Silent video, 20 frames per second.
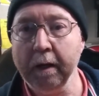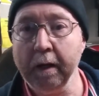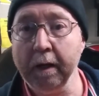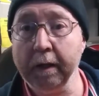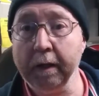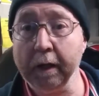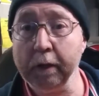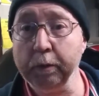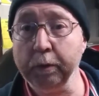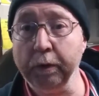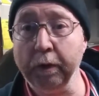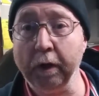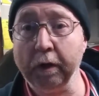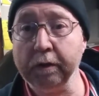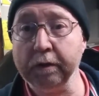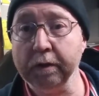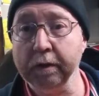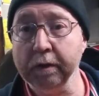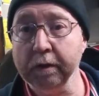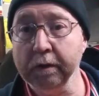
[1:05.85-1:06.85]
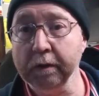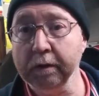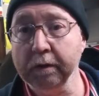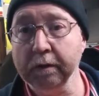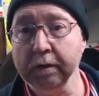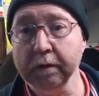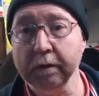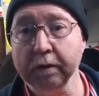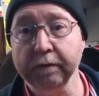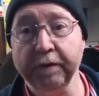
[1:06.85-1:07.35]
It had worked
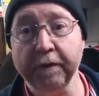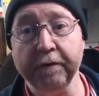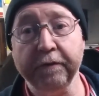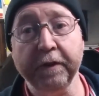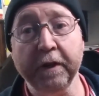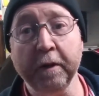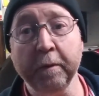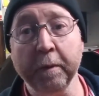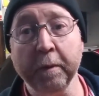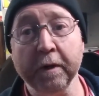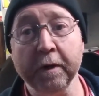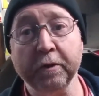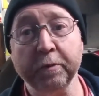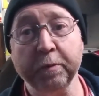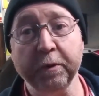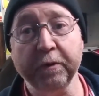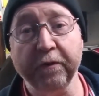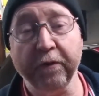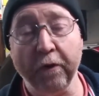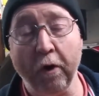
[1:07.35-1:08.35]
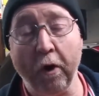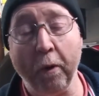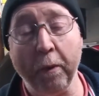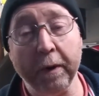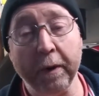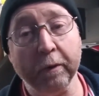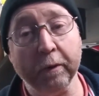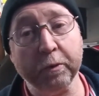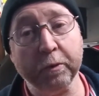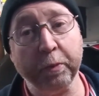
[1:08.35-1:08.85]
15 minutes before
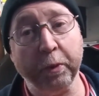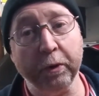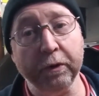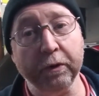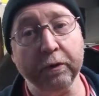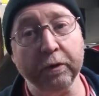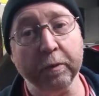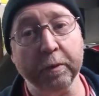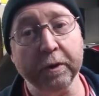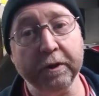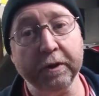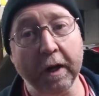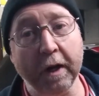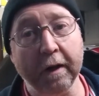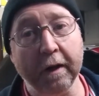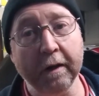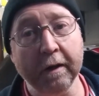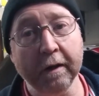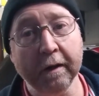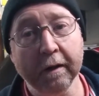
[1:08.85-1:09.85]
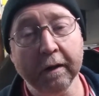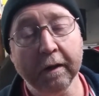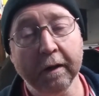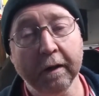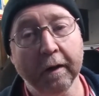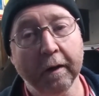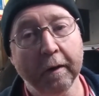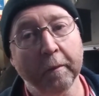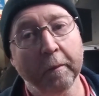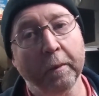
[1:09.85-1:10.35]
when I was putting the rubbish in,
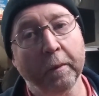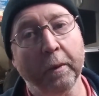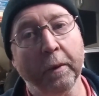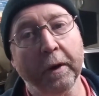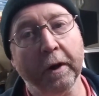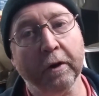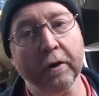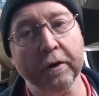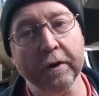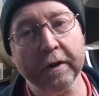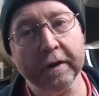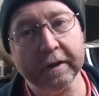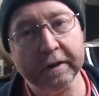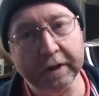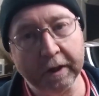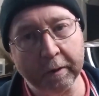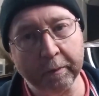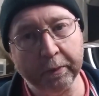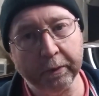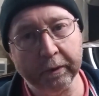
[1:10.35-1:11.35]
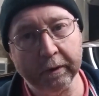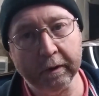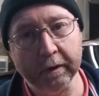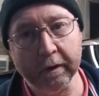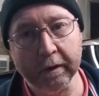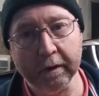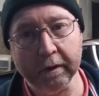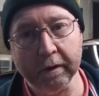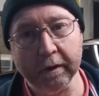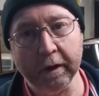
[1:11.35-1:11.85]
but when I got to the tip,
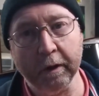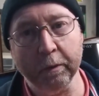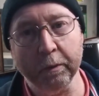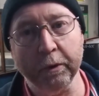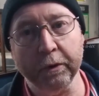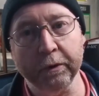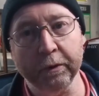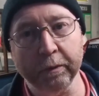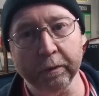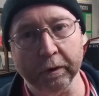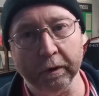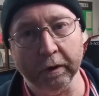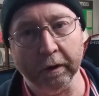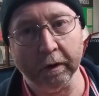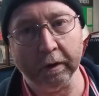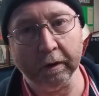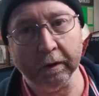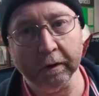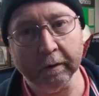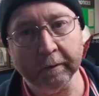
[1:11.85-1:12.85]
it wouldn't work.